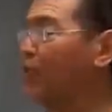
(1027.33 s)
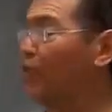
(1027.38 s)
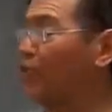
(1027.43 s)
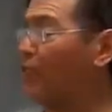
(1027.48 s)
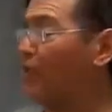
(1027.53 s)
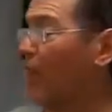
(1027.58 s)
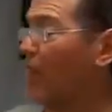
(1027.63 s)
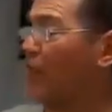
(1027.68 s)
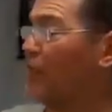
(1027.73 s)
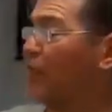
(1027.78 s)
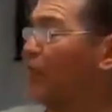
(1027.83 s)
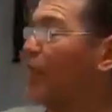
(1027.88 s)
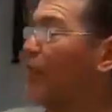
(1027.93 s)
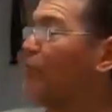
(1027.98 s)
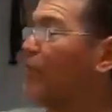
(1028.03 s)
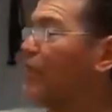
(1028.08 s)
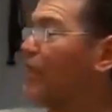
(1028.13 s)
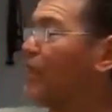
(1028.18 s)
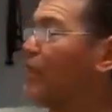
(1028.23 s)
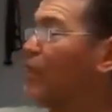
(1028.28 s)
we do that,
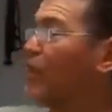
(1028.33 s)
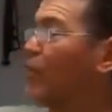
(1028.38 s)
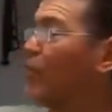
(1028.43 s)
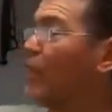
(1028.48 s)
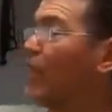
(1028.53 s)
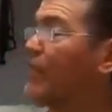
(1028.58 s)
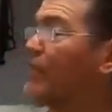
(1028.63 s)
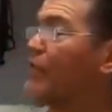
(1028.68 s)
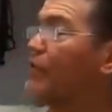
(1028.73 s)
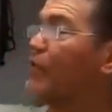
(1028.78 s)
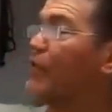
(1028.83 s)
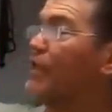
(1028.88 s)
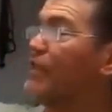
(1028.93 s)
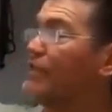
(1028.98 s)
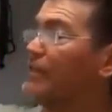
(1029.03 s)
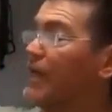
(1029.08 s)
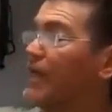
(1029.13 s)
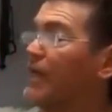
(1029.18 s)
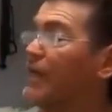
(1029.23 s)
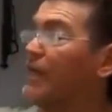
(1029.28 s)
then we can direct
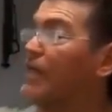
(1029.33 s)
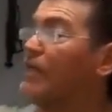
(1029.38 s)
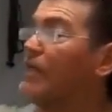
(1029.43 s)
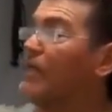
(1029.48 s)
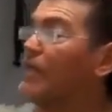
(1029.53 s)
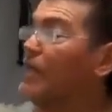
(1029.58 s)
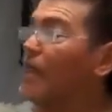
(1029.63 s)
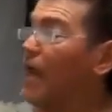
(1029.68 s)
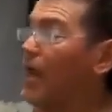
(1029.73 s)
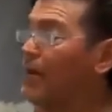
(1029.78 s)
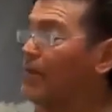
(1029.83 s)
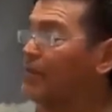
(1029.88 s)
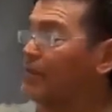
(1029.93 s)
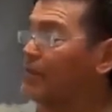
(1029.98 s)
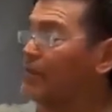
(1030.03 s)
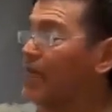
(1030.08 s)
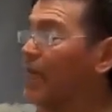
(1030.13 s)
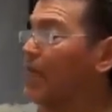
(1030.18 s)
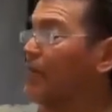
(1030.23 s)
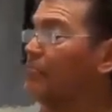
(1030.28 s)
this here and
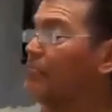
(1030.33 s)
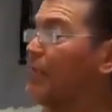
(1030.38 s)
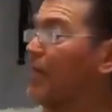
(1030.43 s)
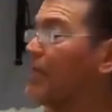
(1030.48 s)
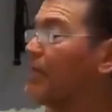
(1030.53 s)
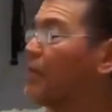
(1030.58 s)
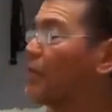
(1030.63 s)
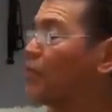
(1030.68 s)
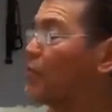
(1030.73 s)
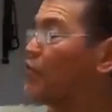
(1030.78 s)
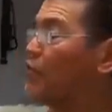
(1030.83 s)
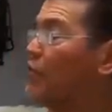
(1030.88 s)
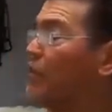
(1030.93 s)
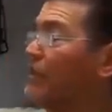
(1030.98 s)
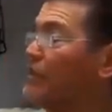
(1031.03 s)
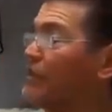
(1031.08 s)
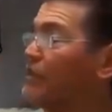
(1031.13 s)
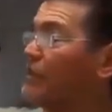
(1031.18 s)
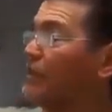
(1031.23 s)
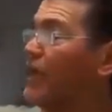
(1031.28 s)
start making
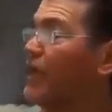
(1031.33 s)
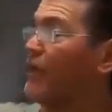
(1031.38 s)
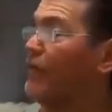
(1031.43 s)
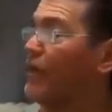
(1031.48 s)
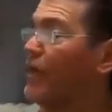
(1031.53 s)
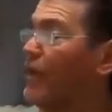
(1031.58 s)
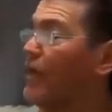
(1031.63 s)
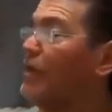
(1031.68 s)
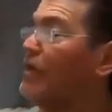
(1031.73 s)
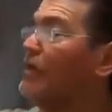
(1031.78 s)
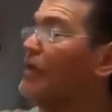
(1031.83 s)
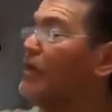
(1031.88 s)
this area